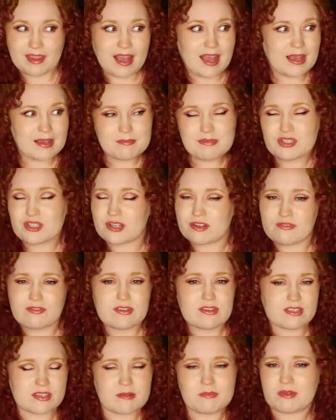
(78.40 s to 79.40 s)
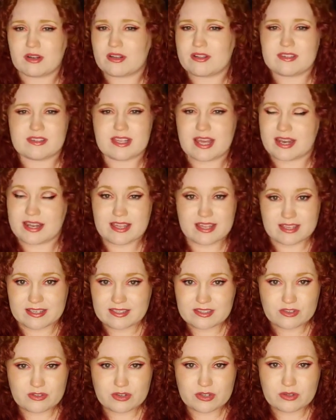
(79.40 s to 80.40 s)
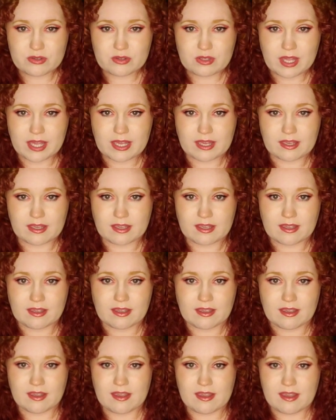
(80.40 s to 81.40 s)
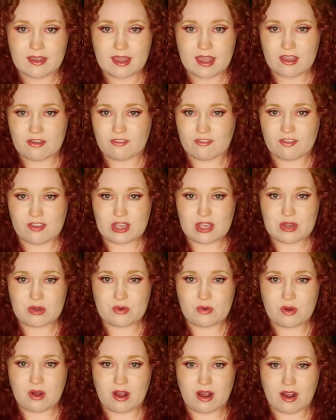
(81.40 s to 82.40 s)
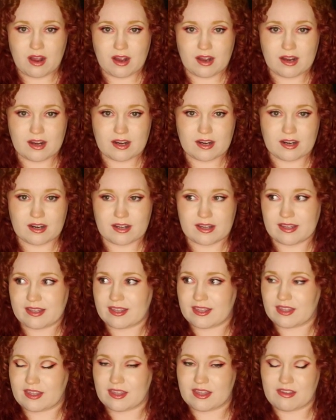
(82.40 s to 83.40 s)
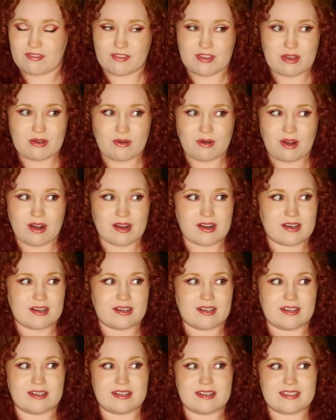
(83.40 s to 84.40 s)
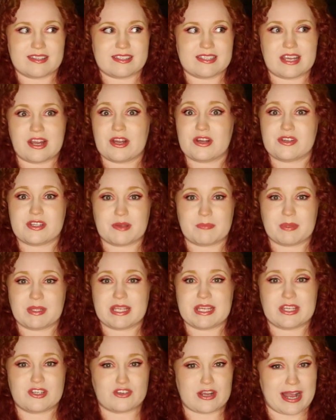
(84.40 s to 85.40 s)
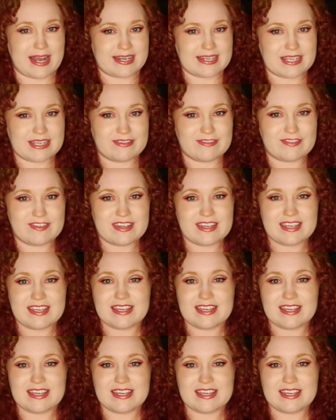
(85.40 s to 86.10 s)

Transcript: I'm sure for some girls that is true. Like, if you are stereotypically attractive,